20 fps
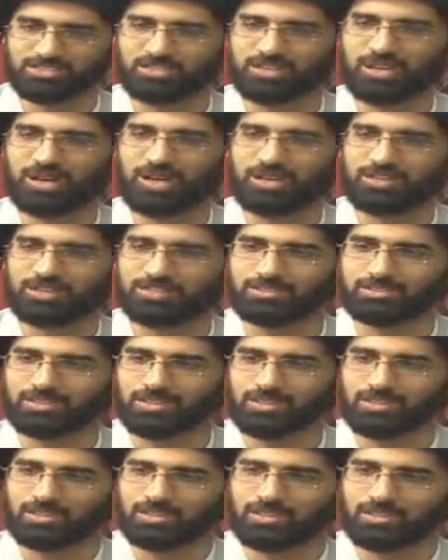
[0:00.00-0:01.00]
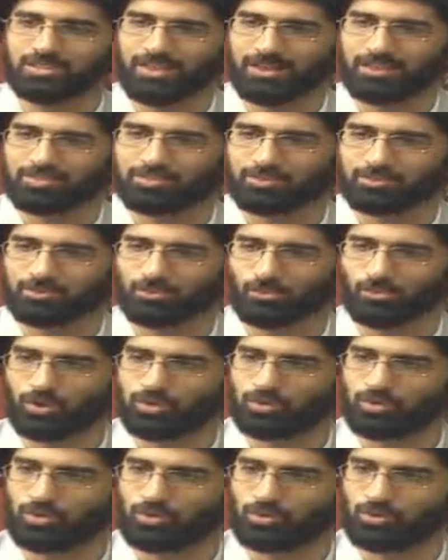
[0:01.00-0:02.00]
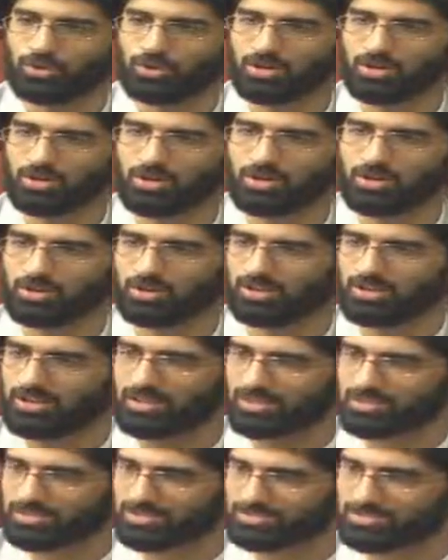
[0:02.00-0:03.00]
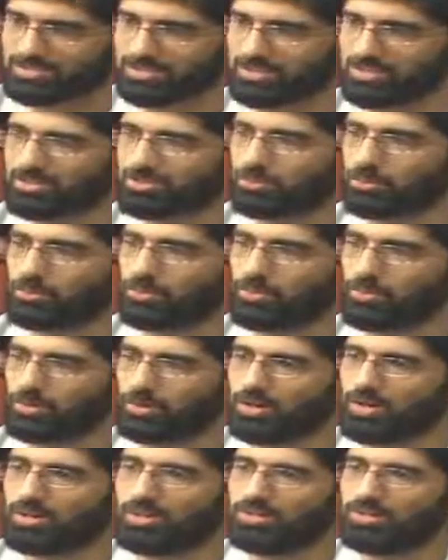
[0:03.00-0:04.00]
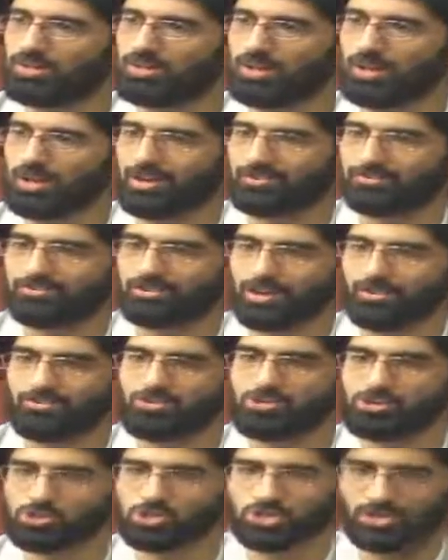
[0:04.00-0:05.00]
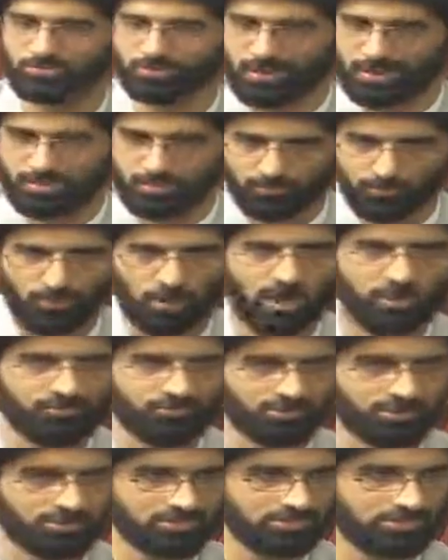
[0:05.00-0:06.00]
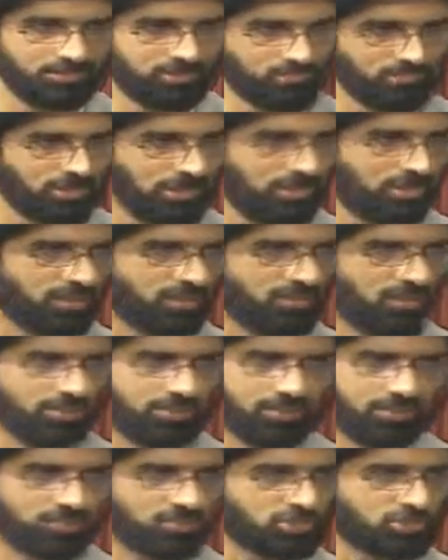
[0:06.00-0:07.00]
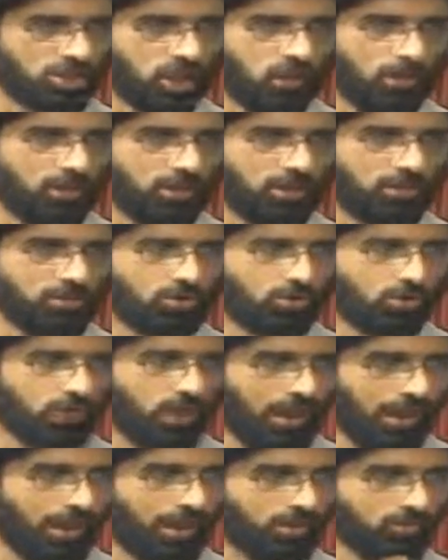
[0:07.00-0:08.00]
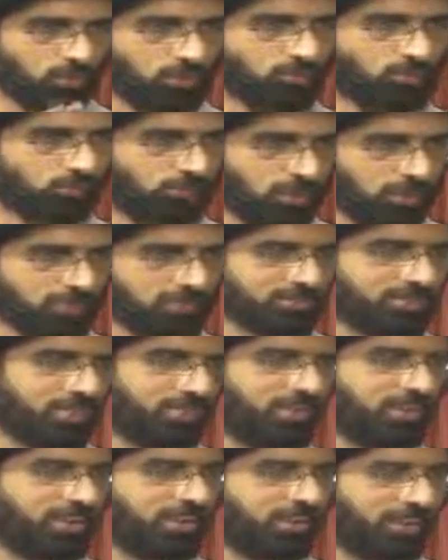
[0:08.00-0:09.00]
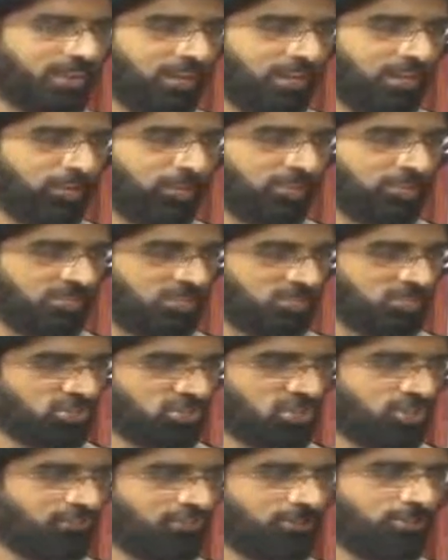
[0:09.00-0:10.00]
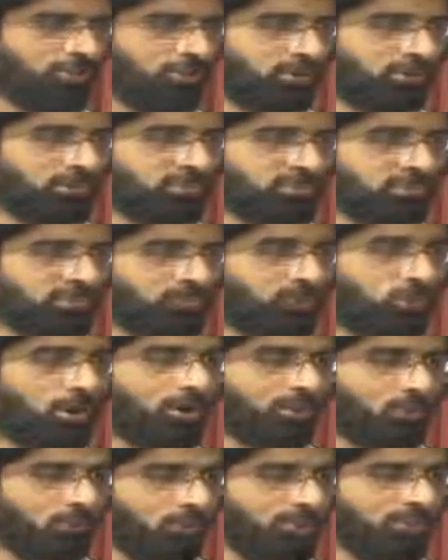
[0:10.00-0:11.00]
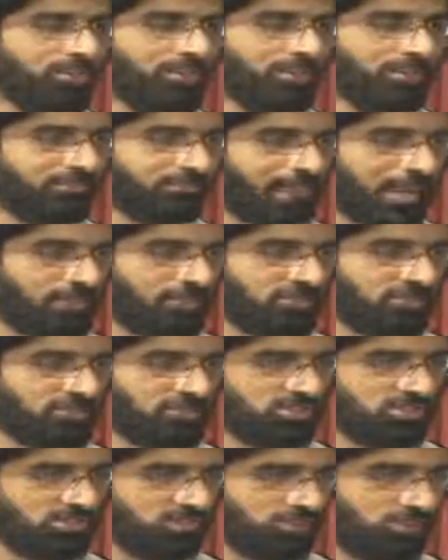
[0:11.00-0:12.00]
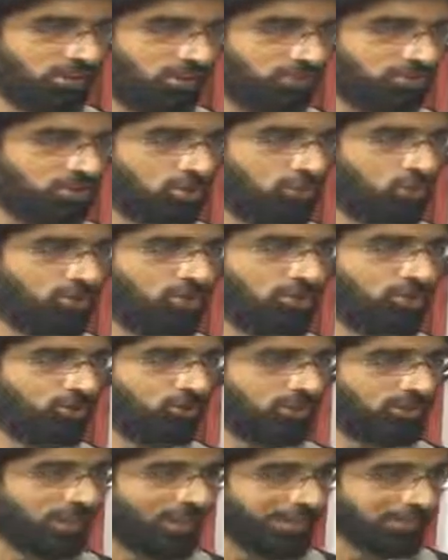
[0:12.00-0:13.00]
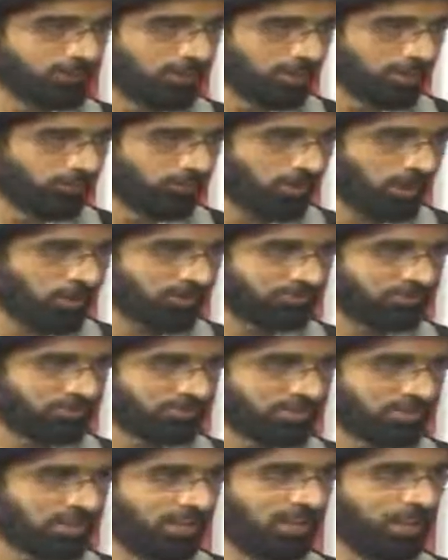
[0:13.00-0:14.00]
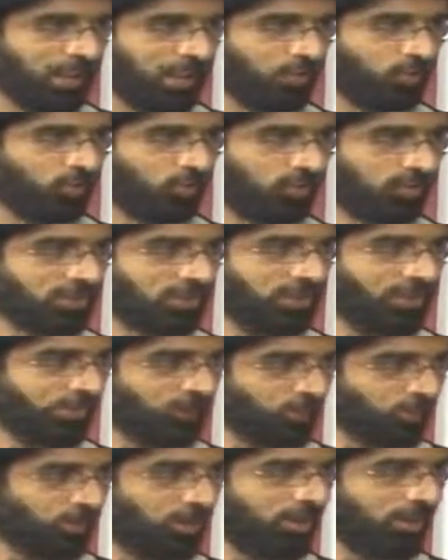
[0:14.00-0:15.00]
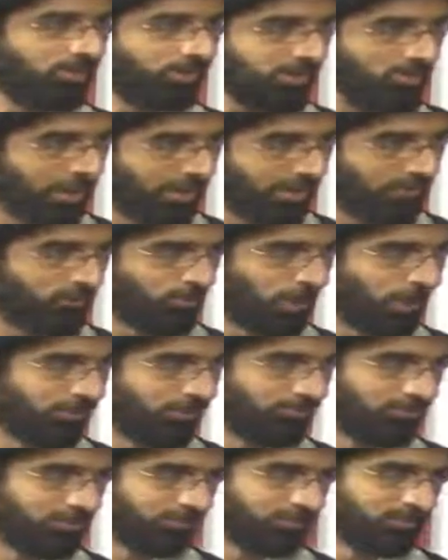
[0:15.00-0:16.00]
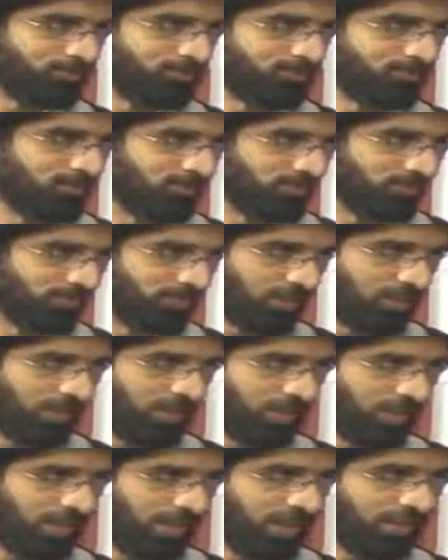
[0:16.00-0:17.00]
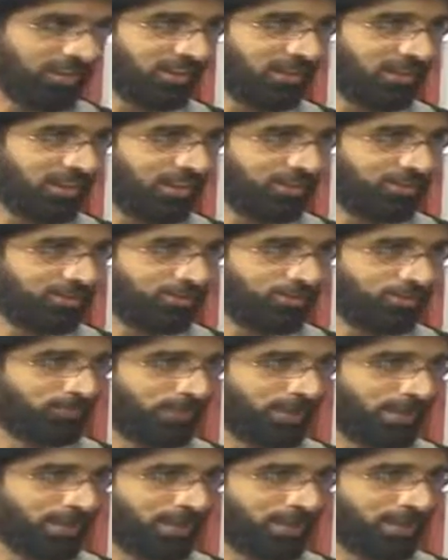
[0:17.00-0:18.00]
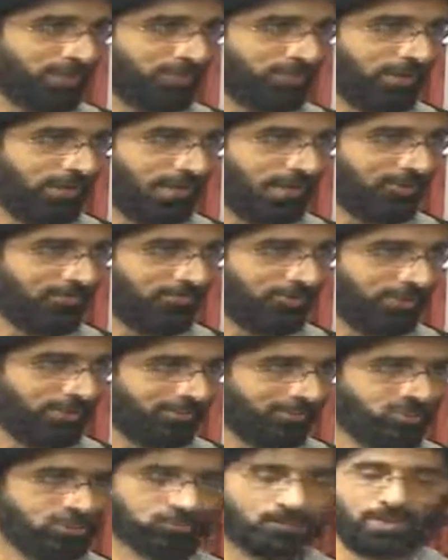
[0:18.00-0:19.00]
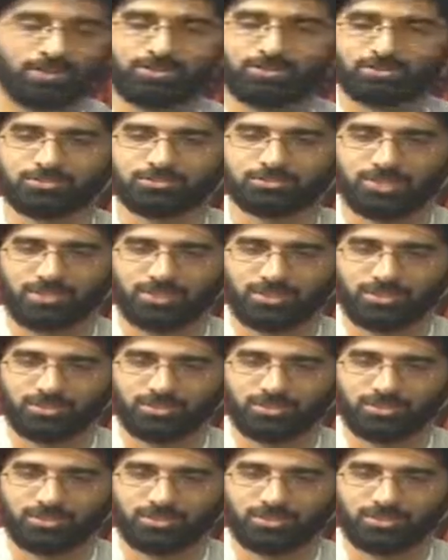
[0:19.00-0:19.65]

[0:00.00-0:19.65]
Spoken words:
to Khalid that when you were considered to be worthy of governorship by the Prophet, then there is nobody who I would put in a position of authority more worthy of that position than those who were utilized by the Prophet and who were deemed worthy by the Prophet. And Khalid replied on behalf of all of his brothers